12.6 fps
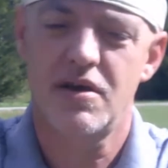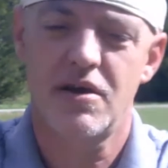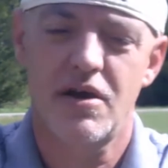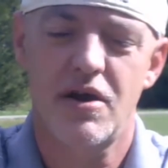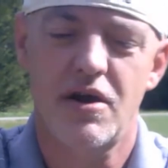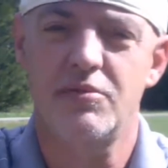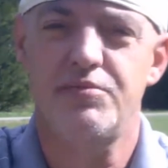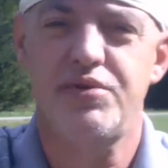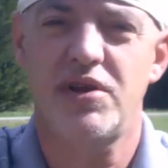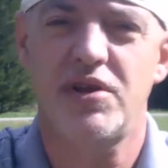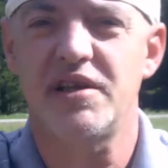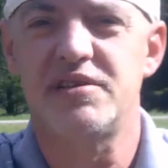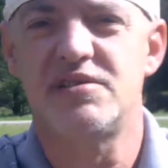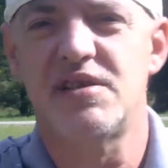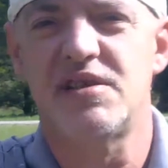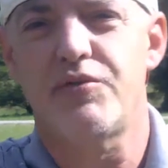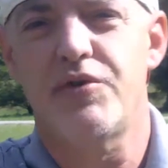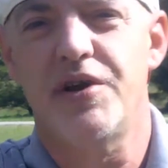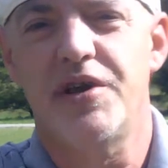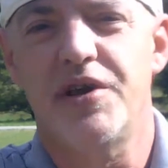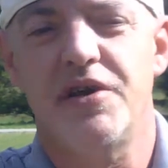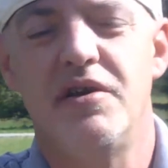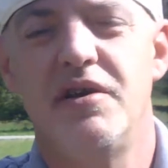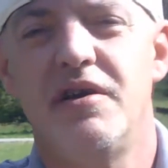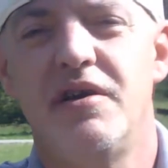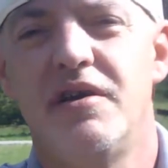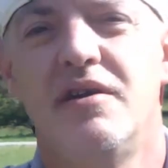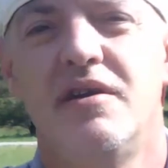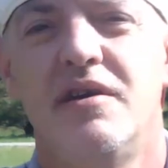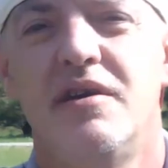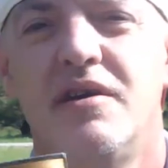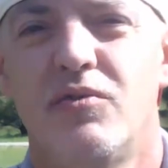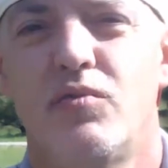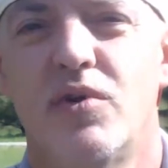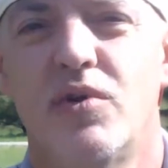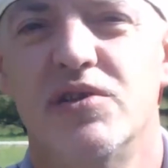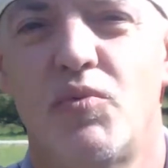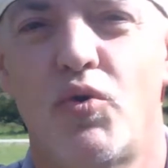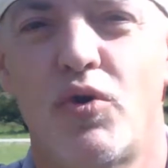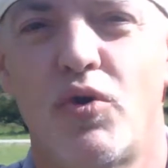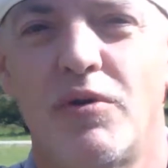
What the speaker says: are completely separated once more.